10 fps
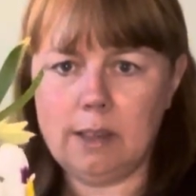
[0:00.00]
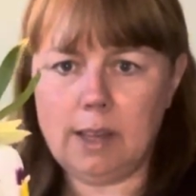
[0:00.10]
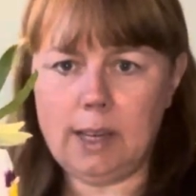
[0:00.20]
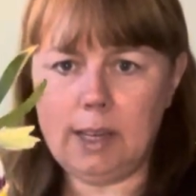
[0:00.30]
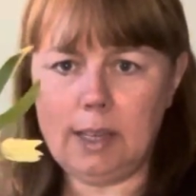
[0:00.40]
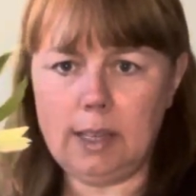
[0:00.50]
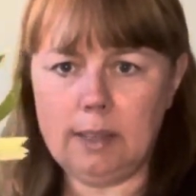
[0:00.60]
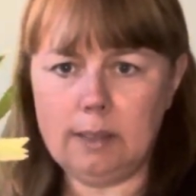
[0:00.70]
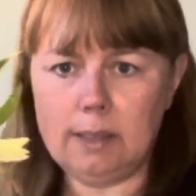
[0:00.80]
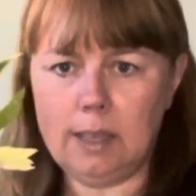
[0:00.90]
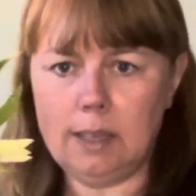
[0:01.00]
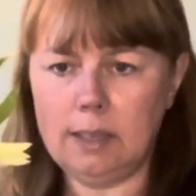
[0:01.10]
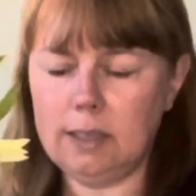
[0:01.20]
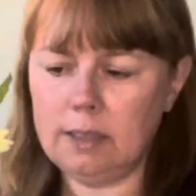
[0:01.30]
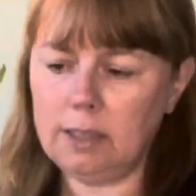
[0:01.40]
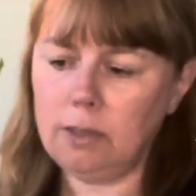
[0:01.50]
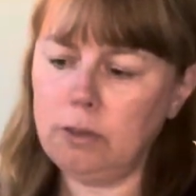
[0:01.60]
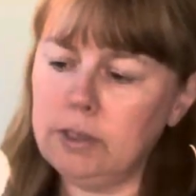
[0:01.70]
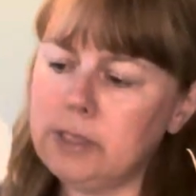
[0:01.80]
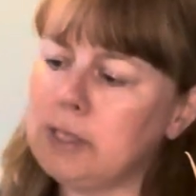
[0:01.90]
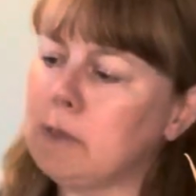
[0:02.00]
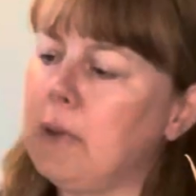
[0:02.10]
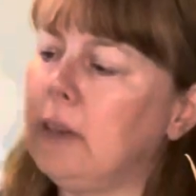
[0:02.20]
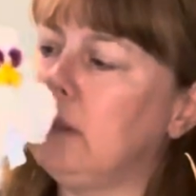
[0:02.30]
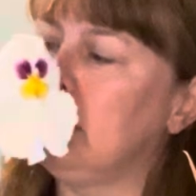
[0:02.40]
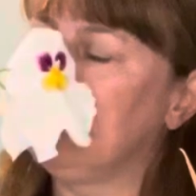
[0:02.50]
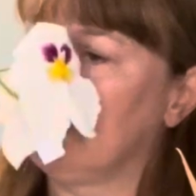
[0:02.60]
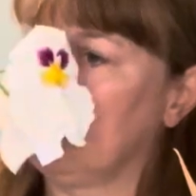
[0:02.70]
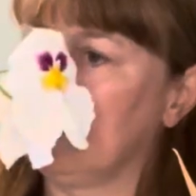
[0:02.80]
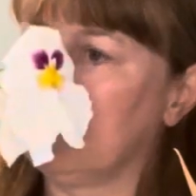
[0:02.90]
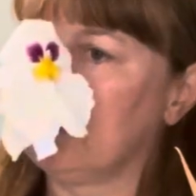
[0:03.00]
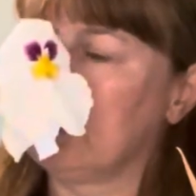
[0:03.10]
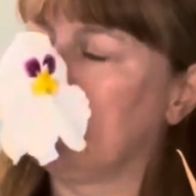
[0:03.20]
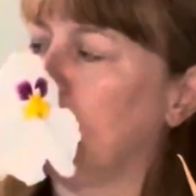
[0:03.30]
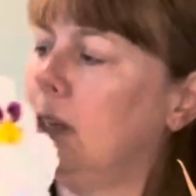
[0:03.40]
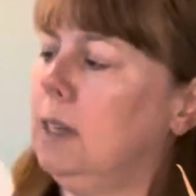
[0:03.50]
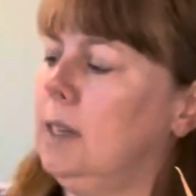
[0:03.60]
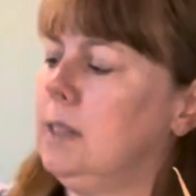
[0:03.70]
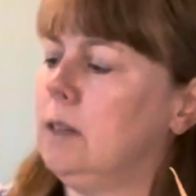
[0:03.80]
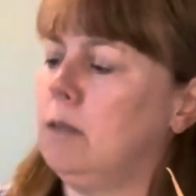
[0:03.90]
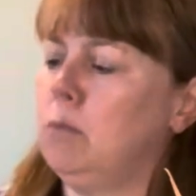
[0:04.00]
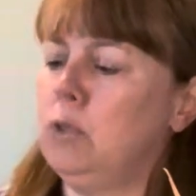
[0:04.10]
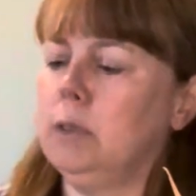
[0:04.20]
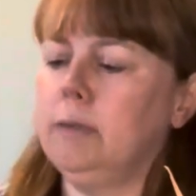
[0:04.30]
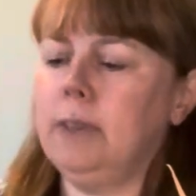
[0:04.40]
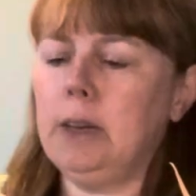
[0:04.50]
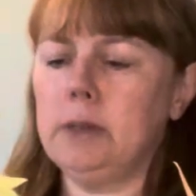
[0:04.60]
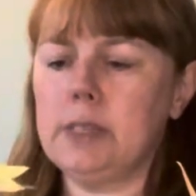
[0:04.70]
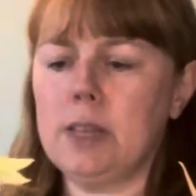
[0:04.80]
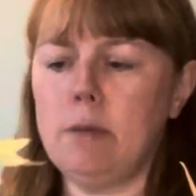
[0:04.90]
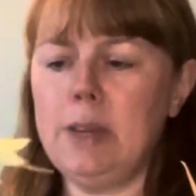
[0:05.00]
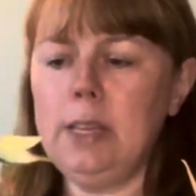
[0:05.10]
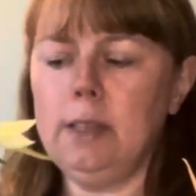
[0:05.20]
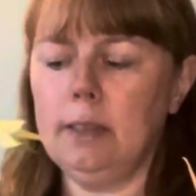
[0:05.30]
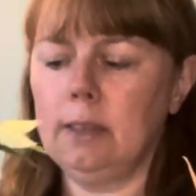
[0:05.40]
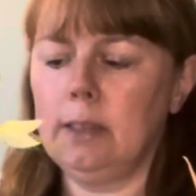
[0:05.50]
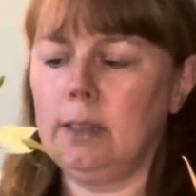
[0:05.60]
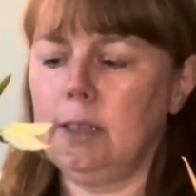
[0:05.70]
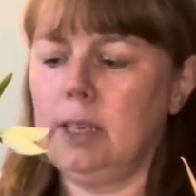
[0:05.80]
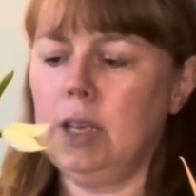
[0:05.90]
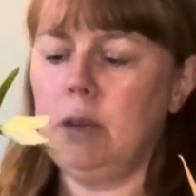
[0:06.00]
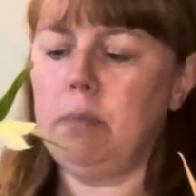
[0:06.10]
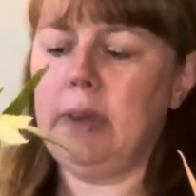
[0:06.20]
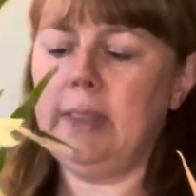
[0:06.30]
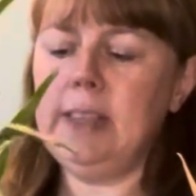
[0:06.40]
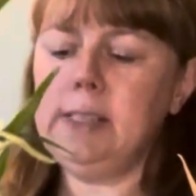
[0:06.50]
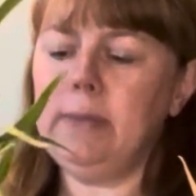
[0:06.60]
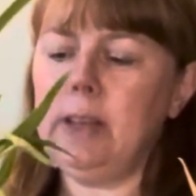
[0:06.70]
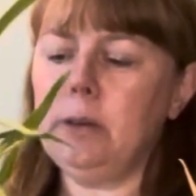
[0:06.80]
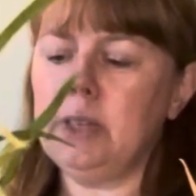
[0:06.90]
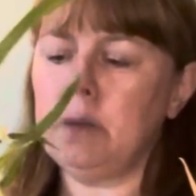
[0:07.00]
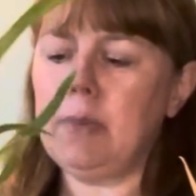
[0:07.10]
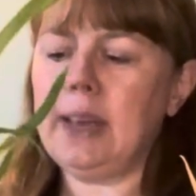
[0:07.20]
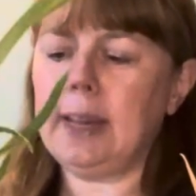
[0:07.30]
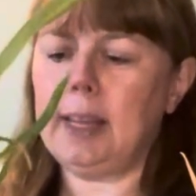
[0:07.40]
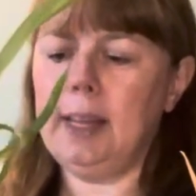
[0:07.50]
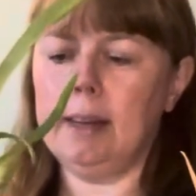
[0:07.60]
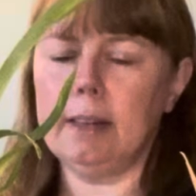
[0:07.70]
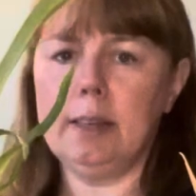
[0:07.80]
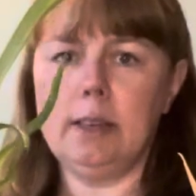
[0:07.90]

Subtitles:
and a gorgeous smell. And he's got more flowers coming. But this flower at the back here,